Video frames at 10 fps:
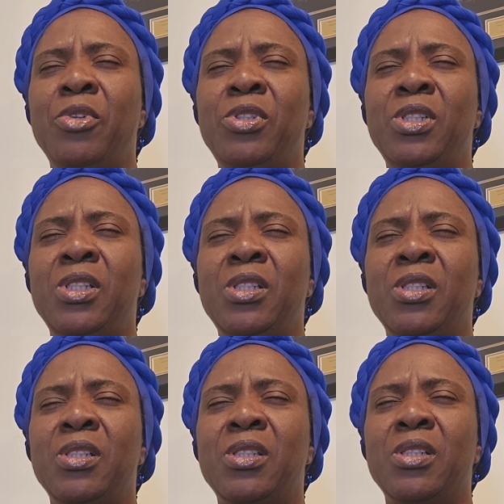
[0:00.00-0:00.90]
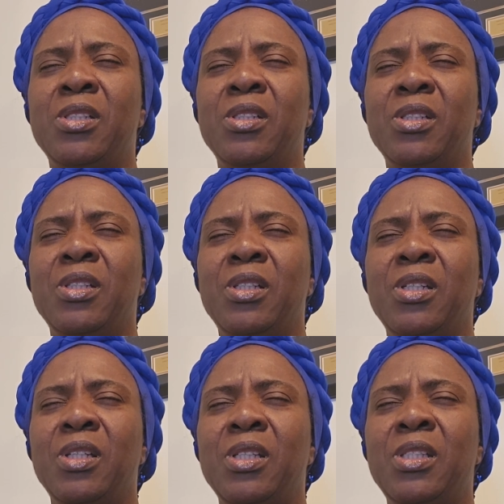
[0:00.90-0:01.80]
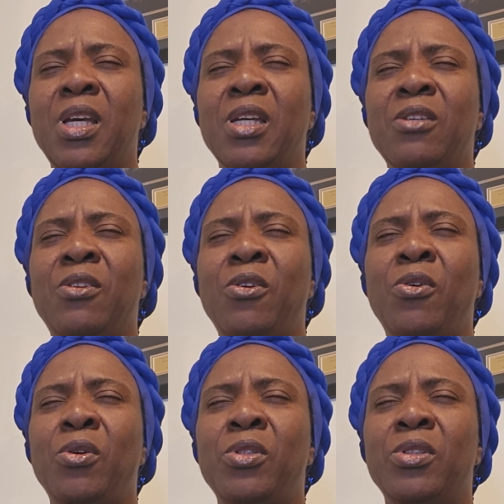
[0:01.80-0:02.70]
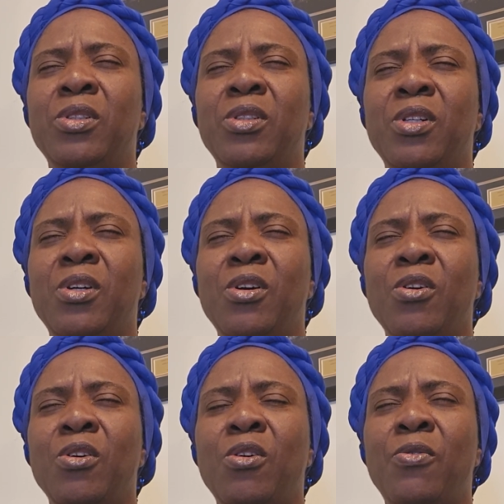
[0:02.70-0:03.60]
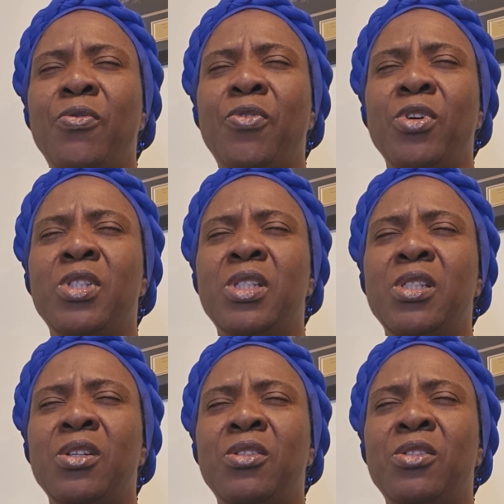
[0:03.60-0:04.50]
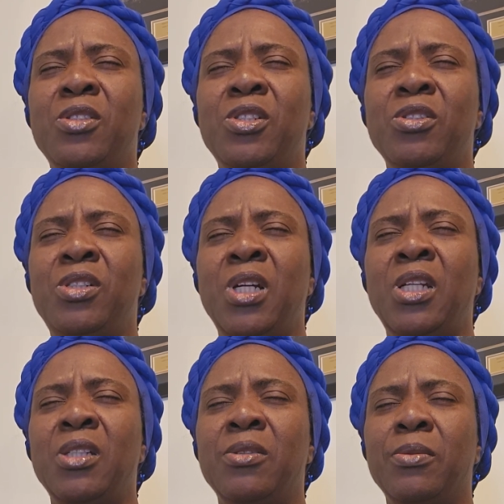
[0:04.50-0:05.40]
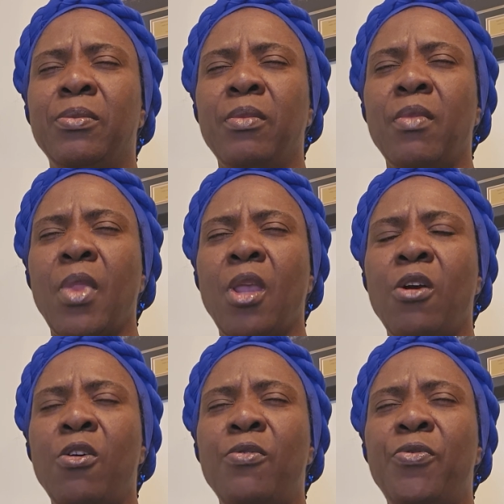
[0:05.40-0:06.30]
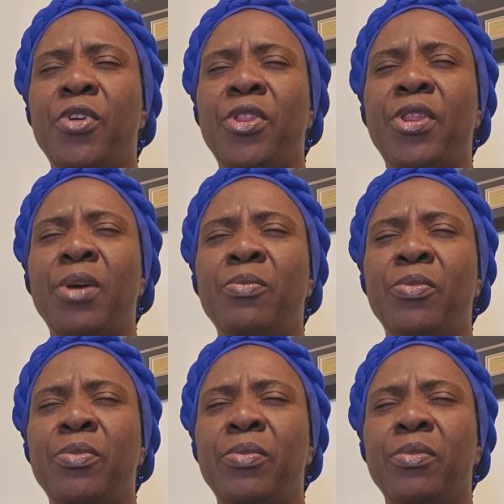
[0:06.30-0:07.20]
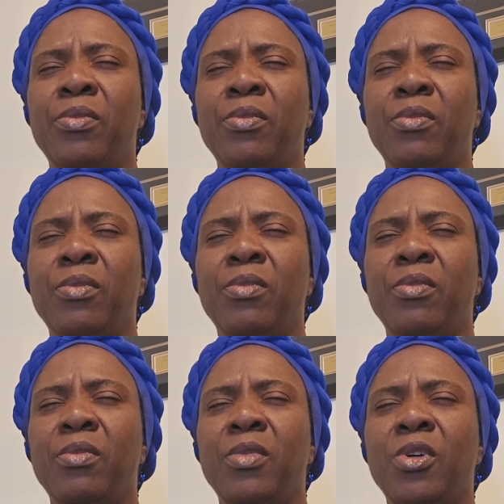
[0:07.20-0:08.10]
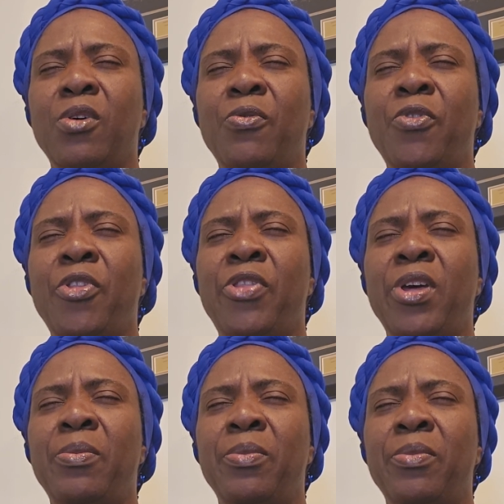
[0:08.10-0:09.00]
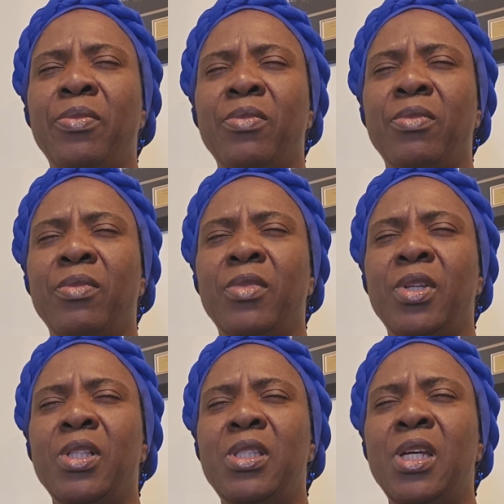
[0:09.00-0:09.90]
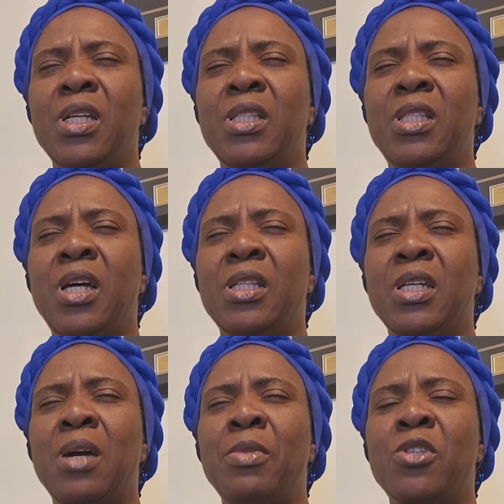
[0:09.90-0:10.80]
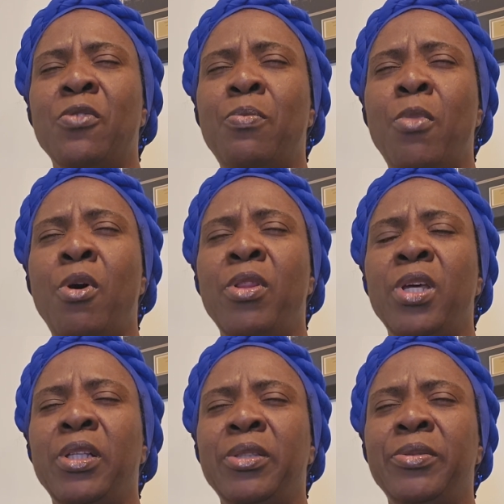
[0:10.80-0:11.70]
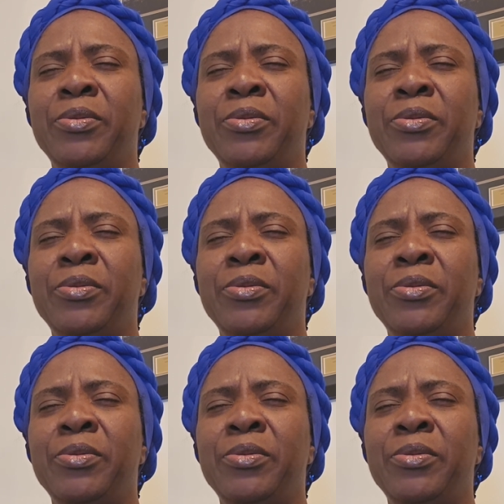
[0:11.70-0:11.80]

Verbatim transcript: of Jesus. Thank you, Lord. Comfort your children. Comfort them. Comfort them. Take that garment of mourning